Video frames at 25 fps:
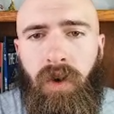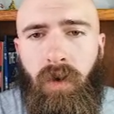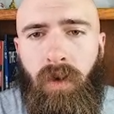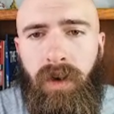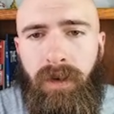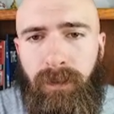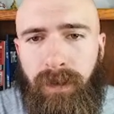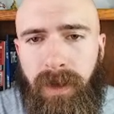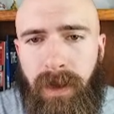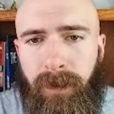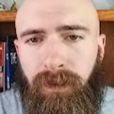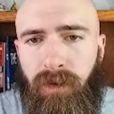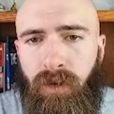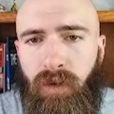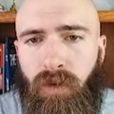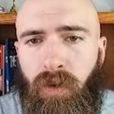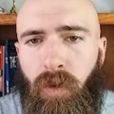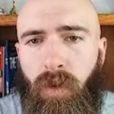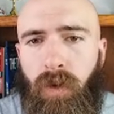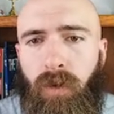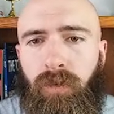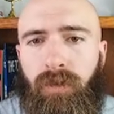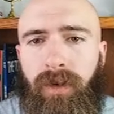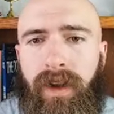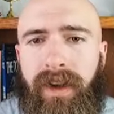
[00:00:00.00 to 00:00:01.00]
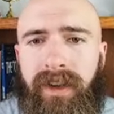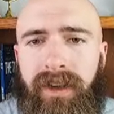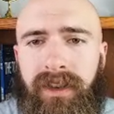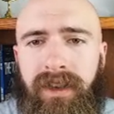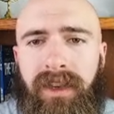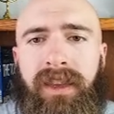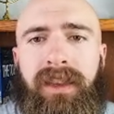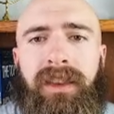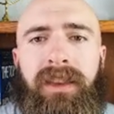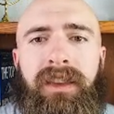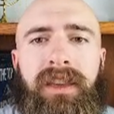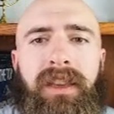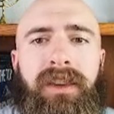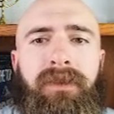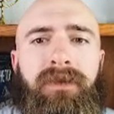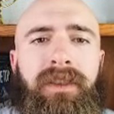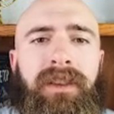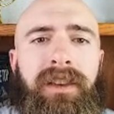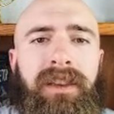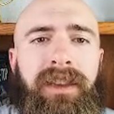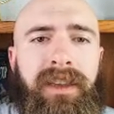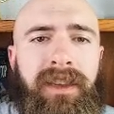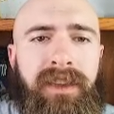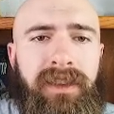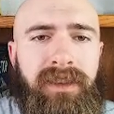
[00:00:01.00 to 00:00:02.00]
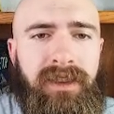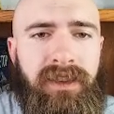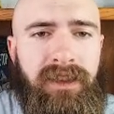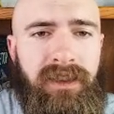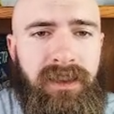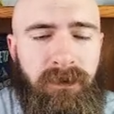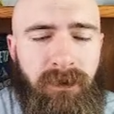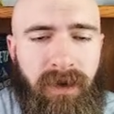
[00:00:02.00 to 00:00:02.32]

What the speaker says: with people who will readily even listen